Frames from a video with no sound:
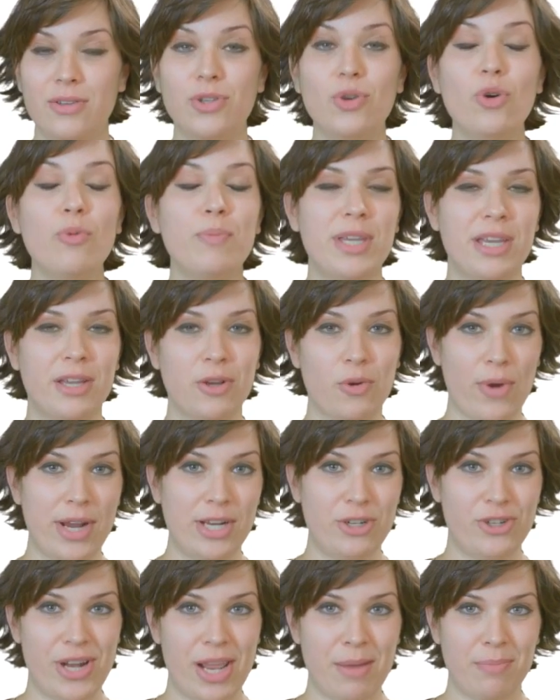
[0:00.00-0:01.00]
you'll be in
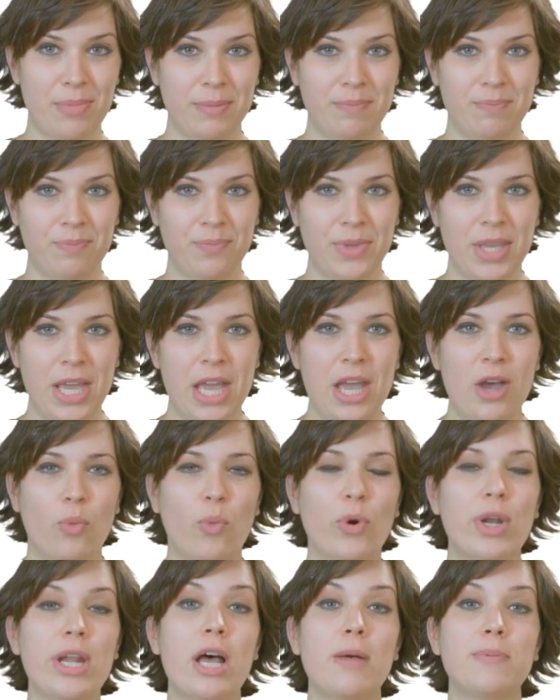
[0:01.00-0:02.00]
great shape.
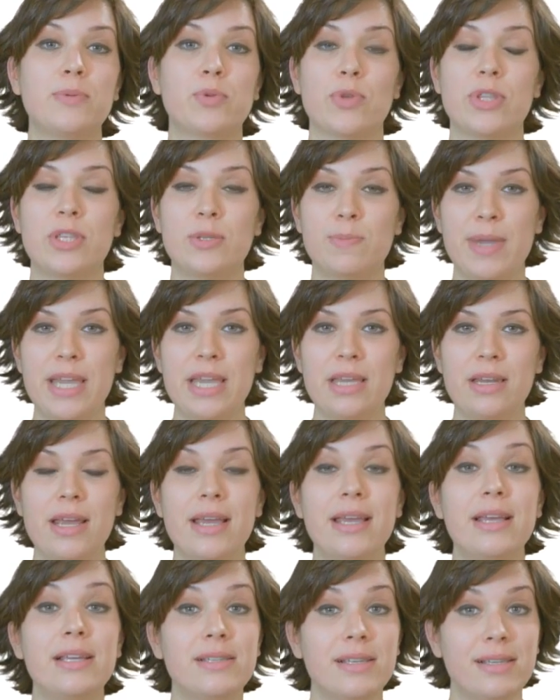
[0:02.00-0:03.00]
What helps with speed
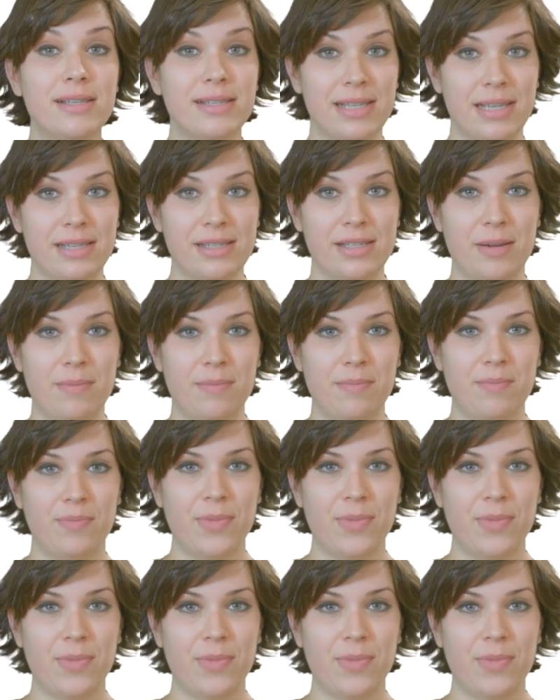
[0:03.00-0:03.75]
is a system,